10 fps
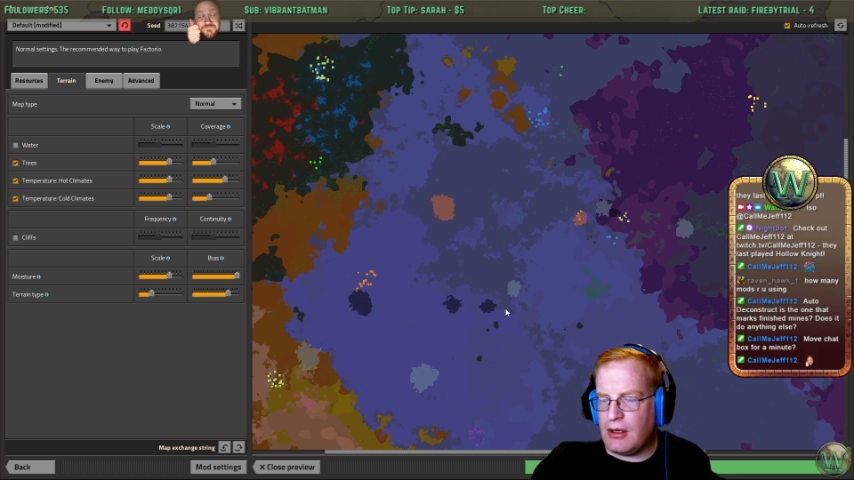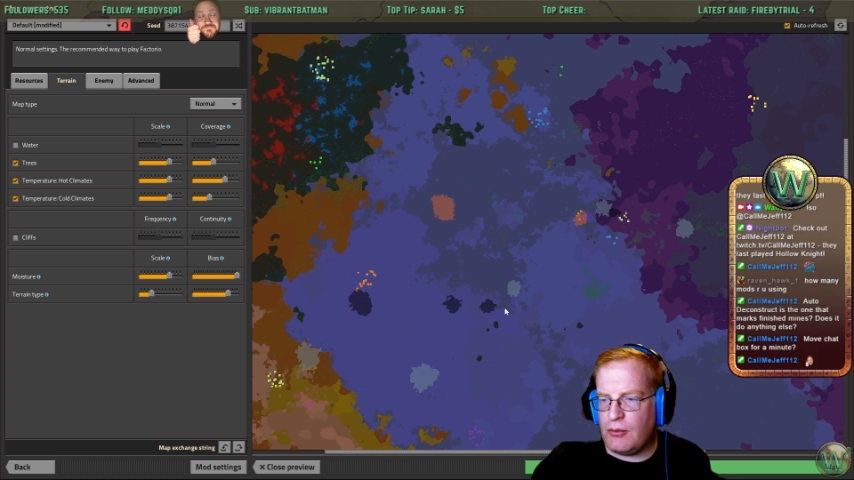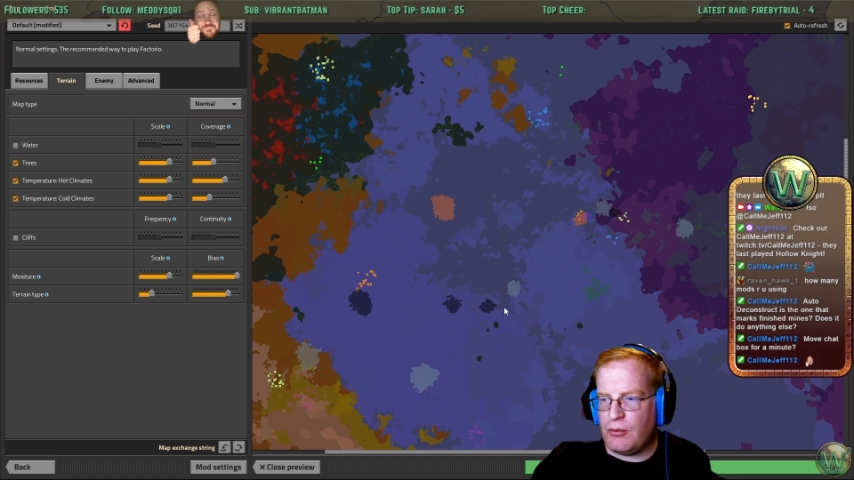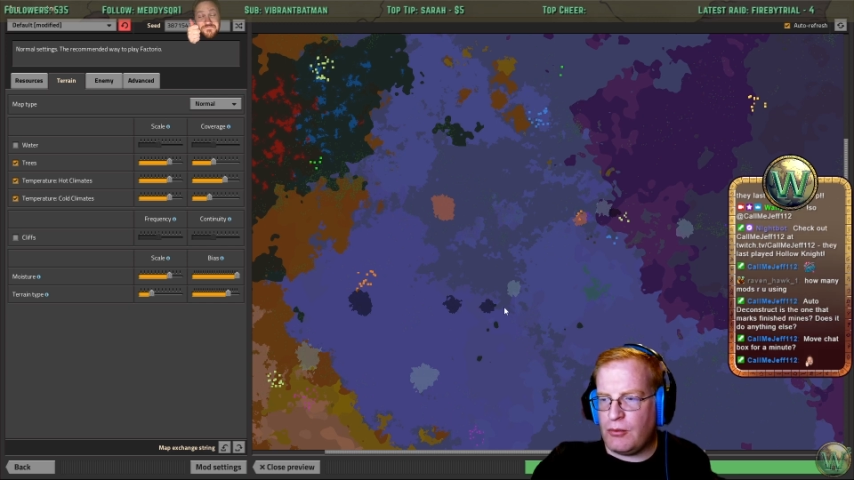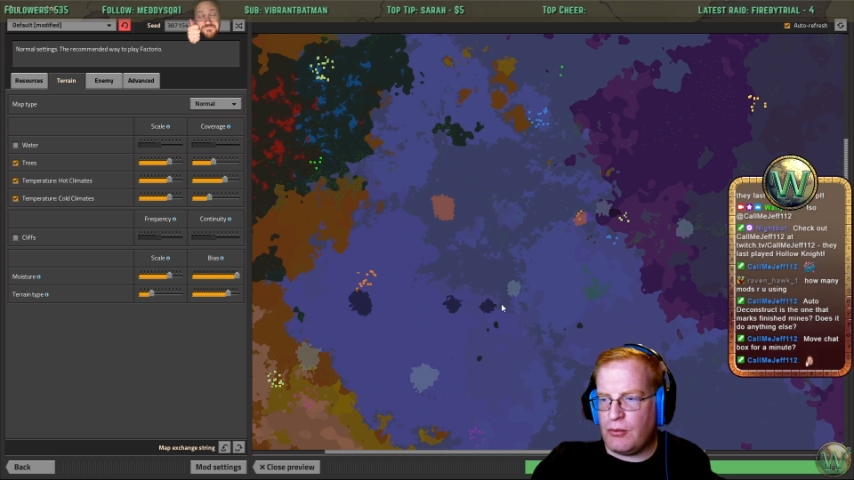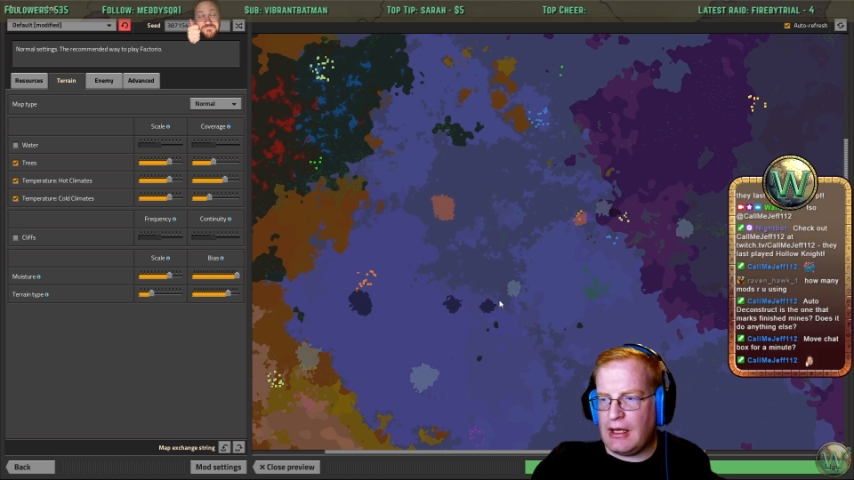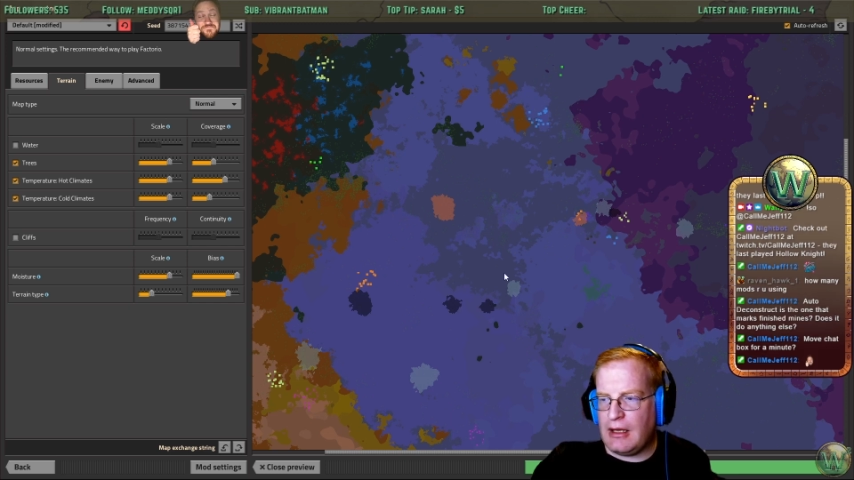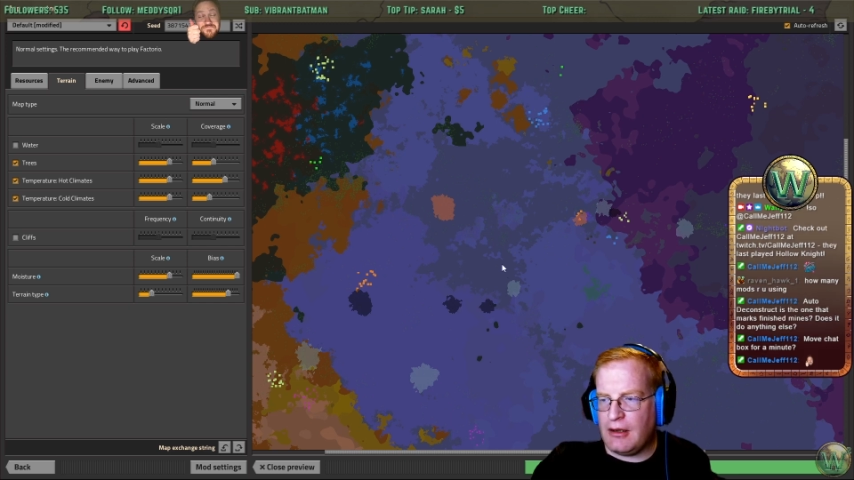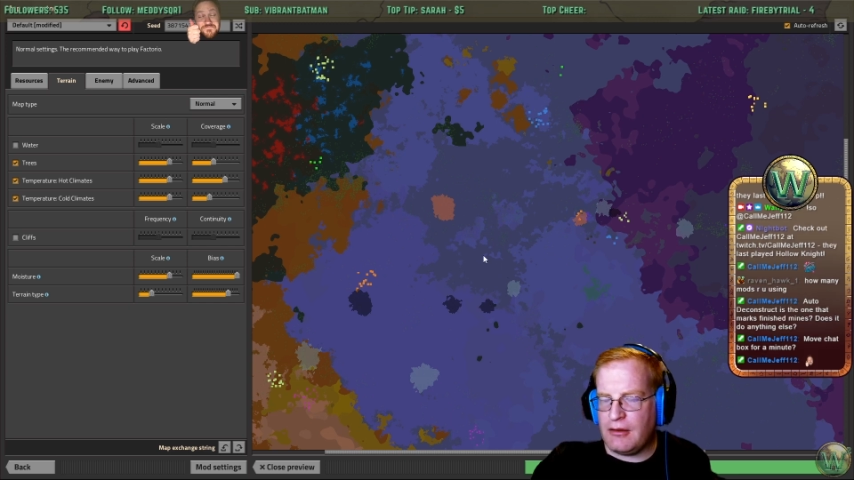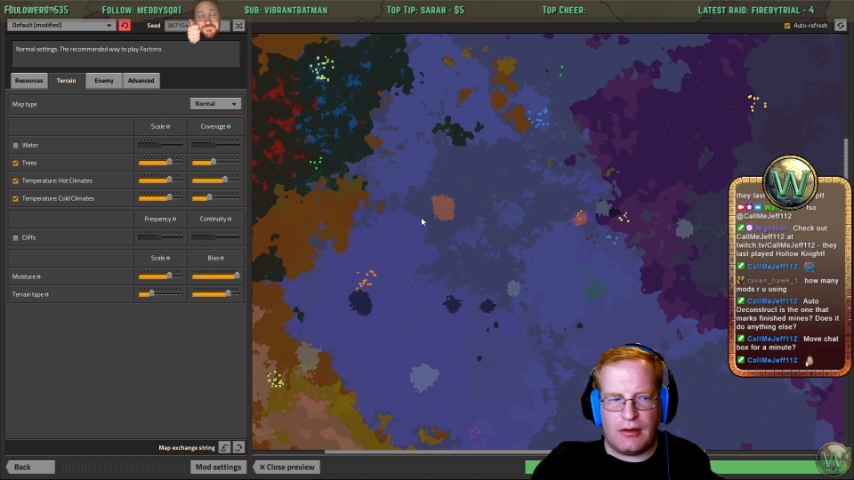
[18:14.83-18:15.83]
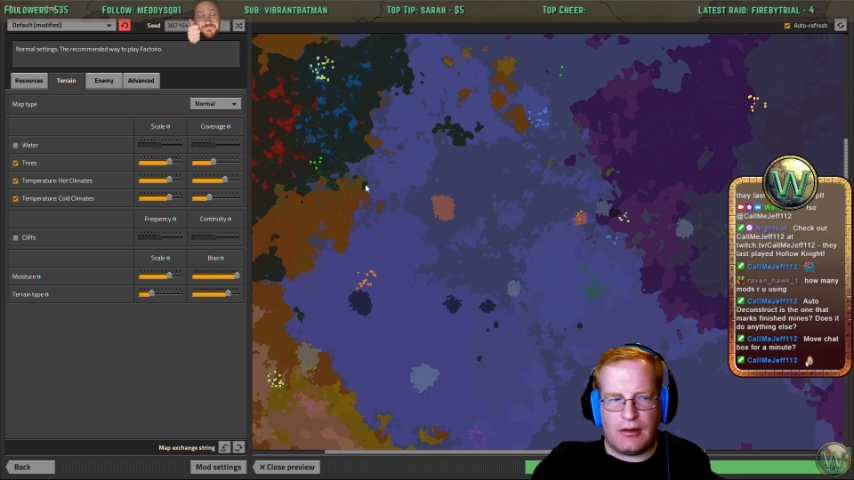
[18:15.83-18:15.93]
we can